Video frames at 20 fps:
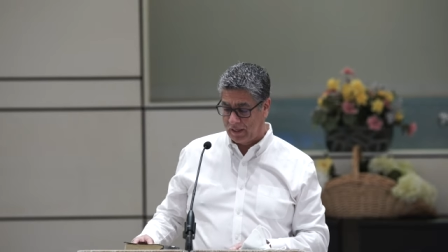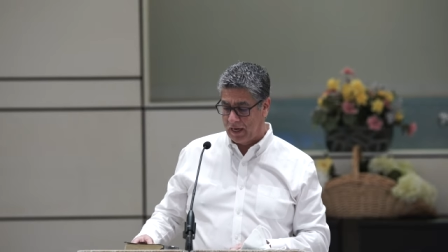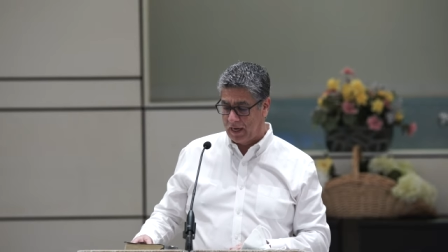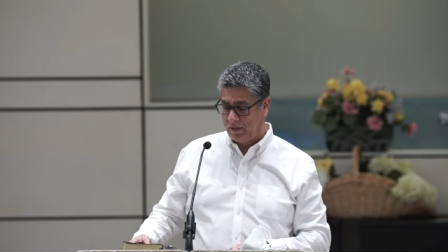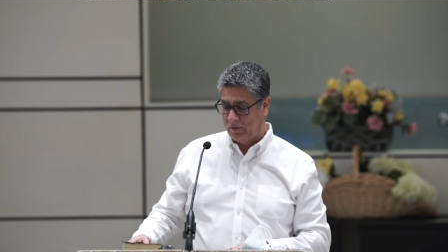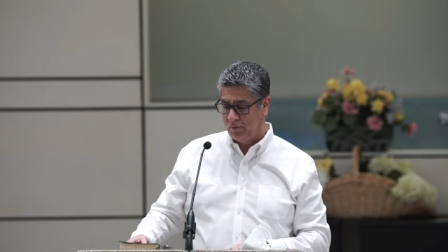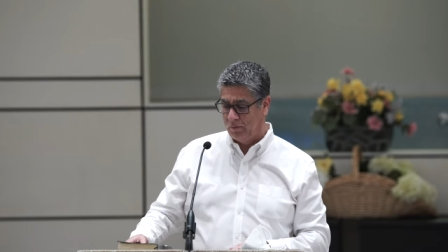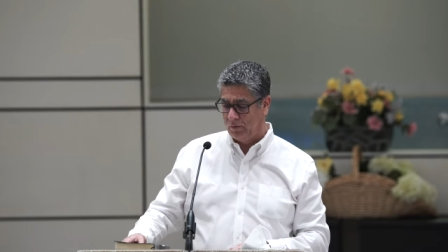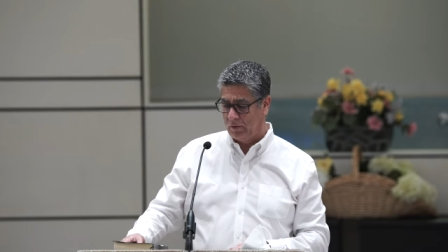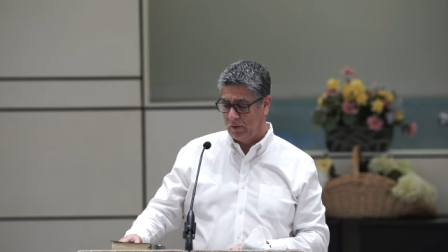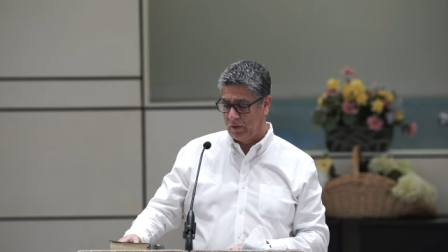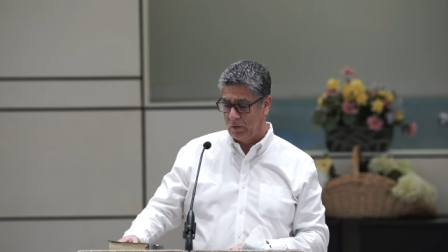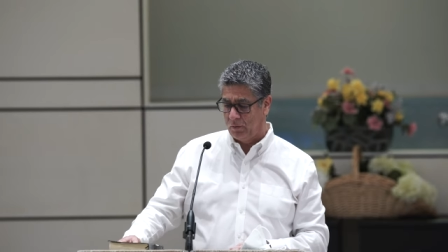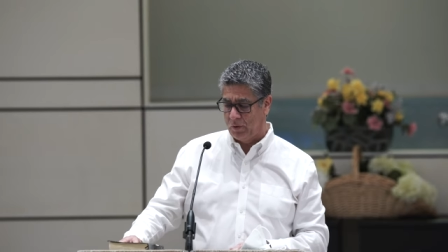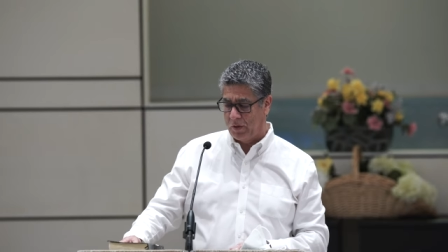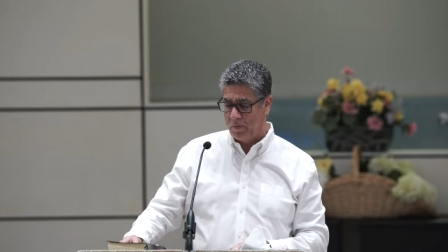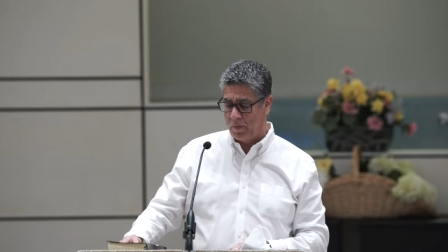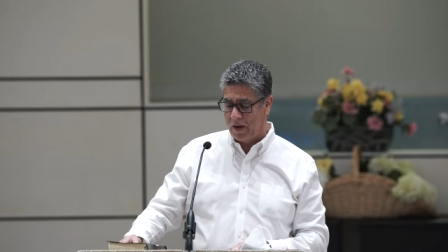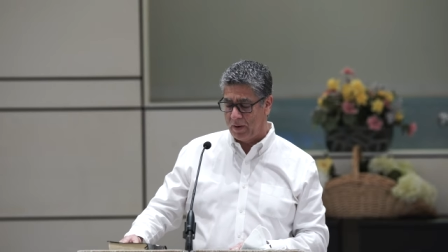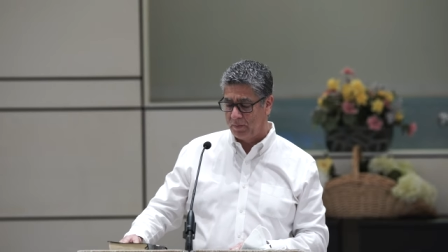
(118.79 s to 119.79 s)
I
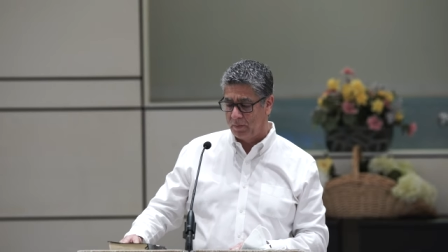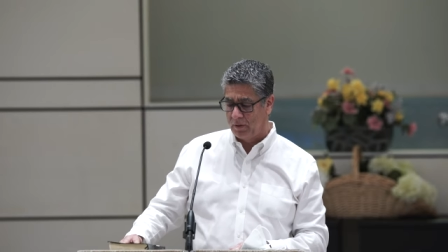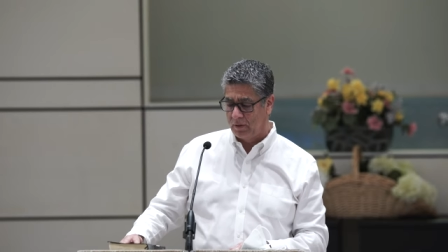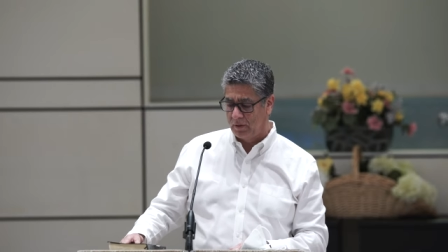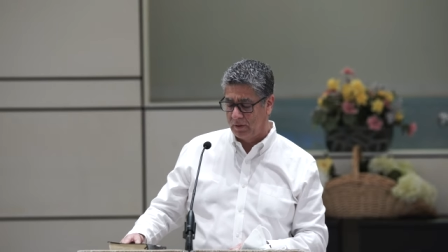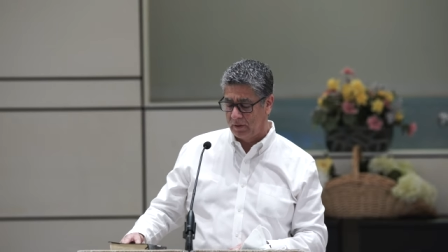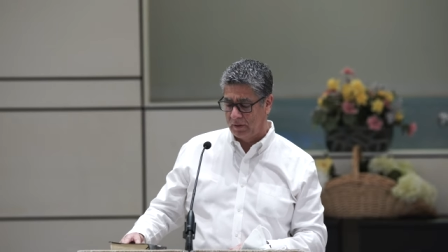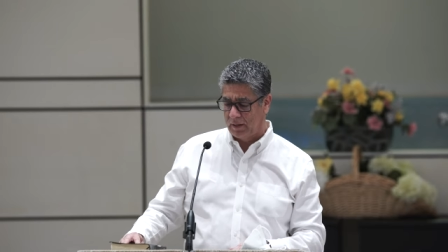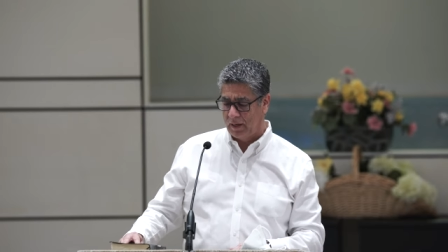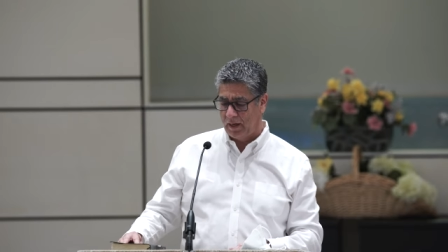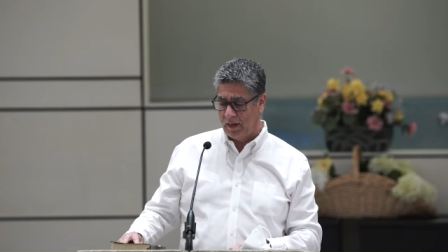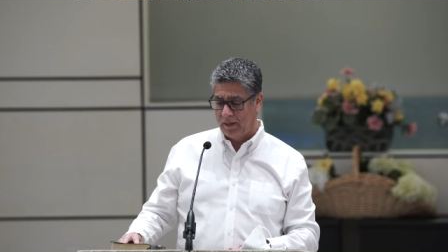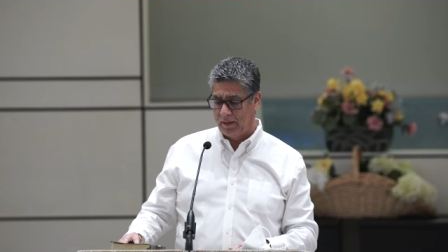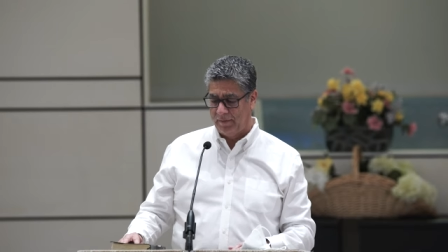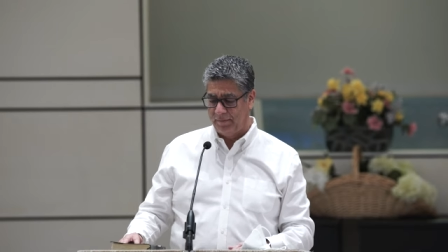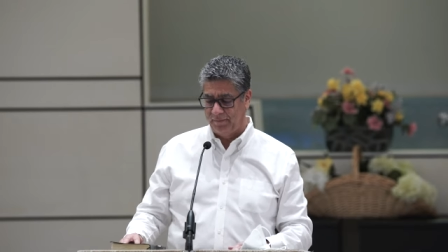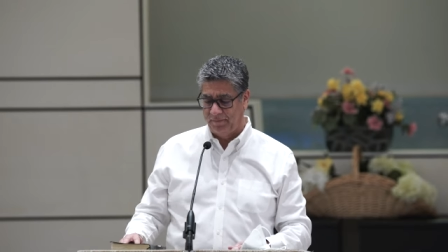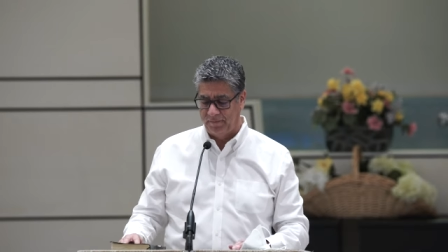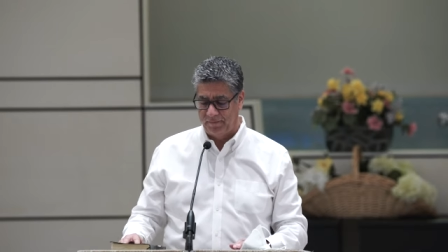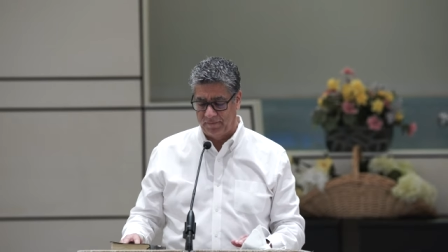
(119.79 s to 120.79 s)
remember
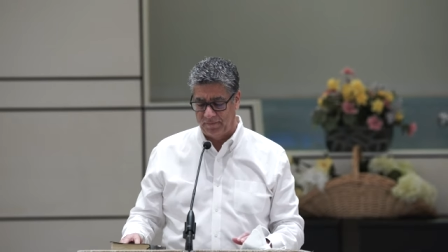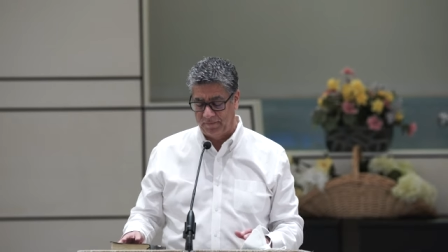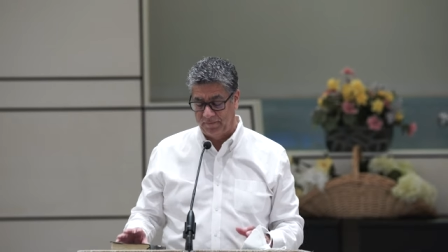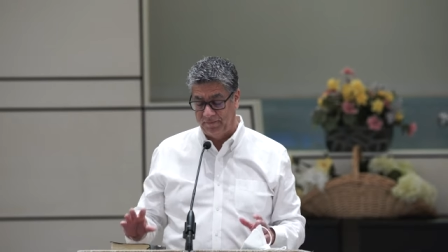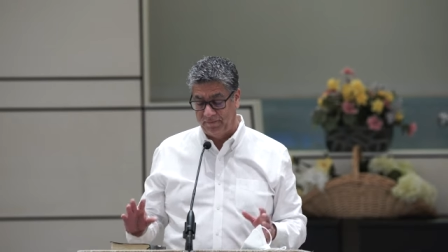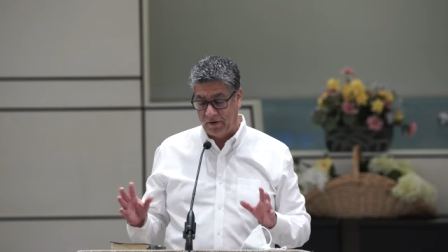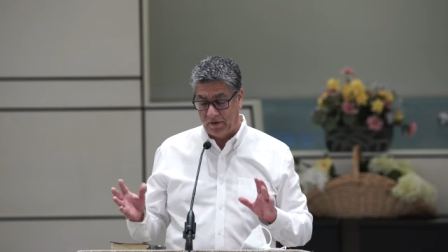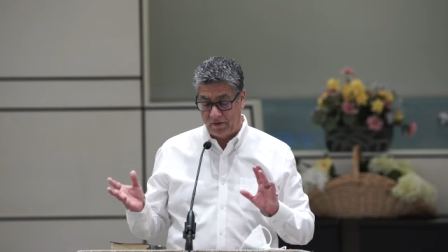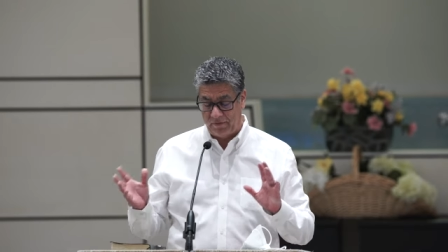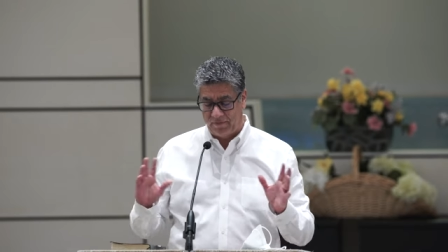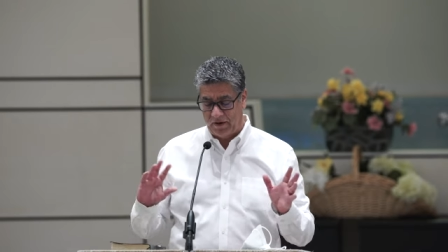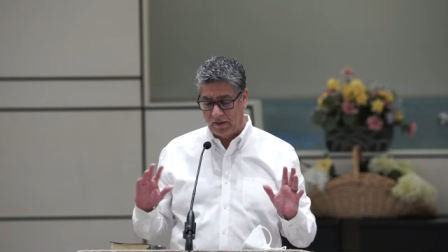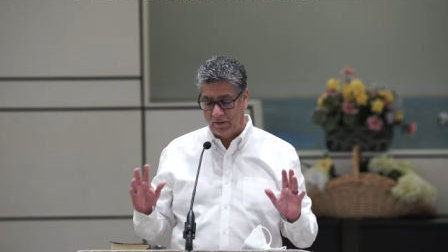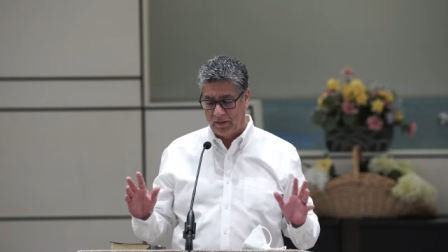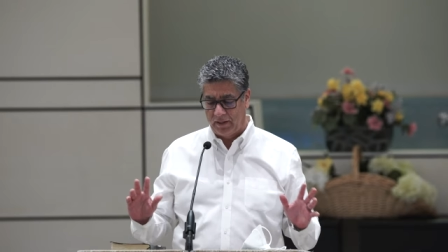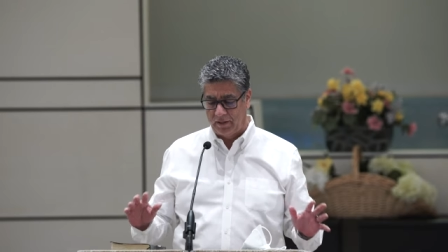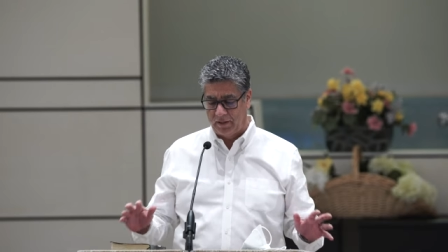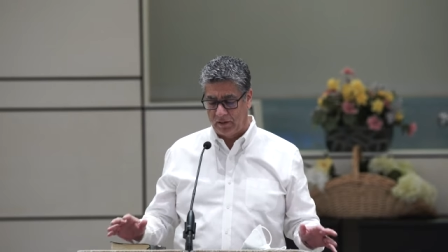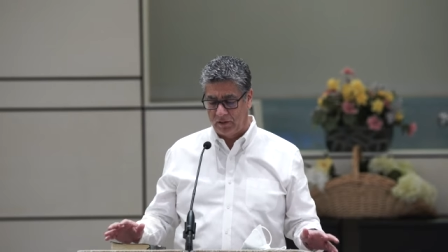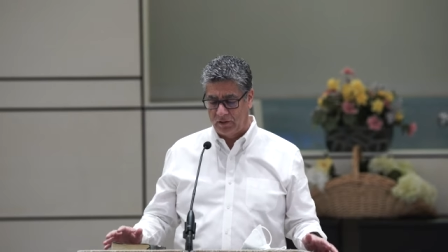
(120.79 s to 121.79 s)
um, very
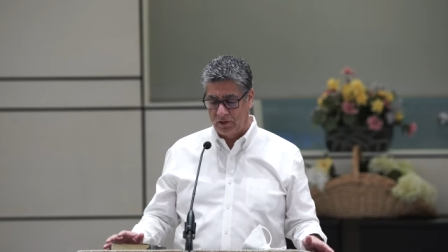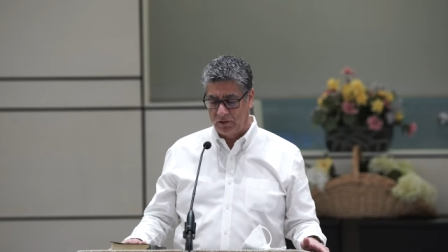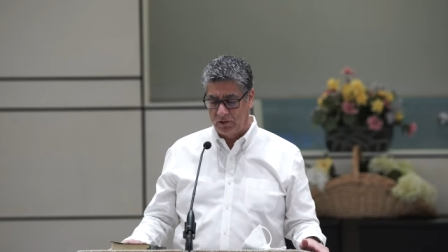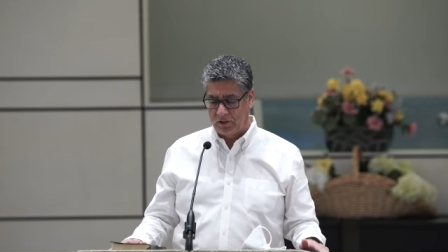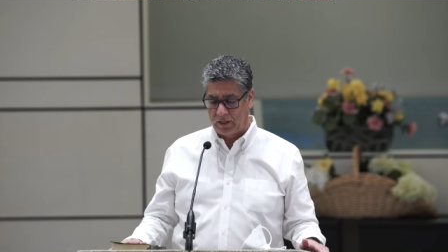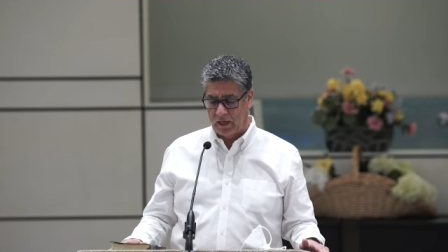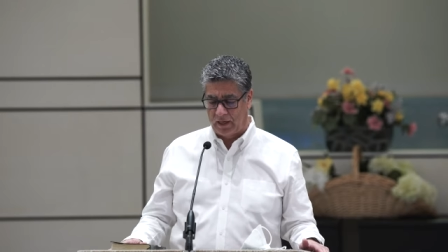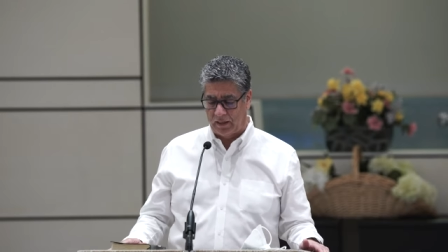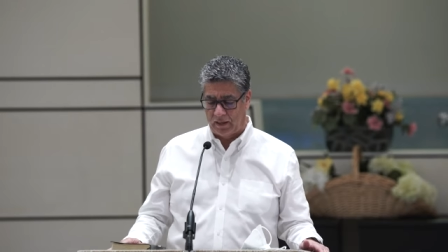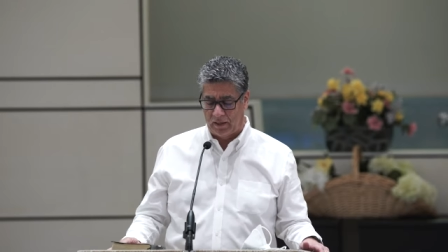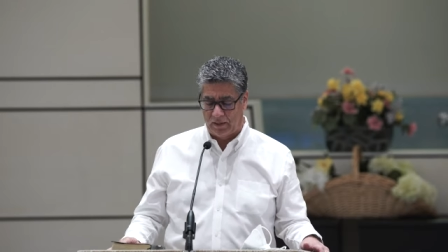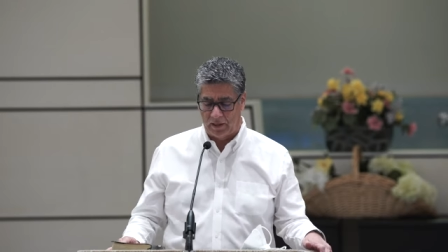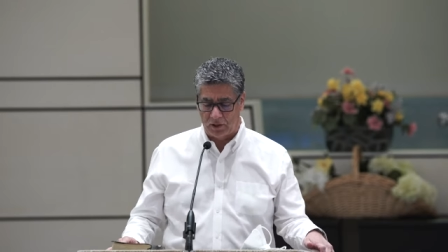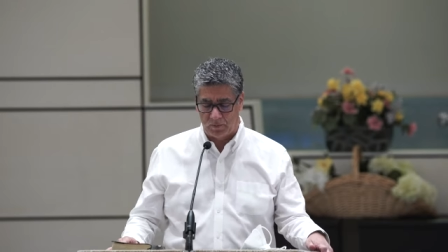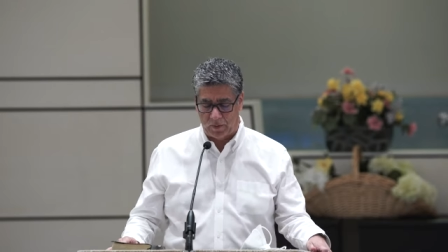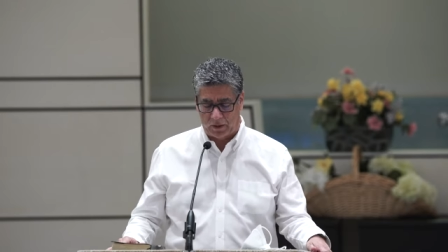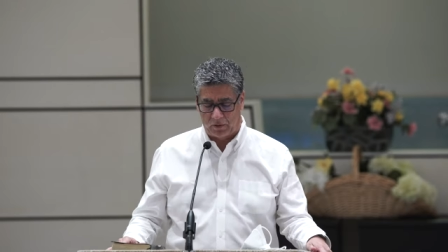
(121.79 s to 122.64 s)
vaguely because I, I, lost my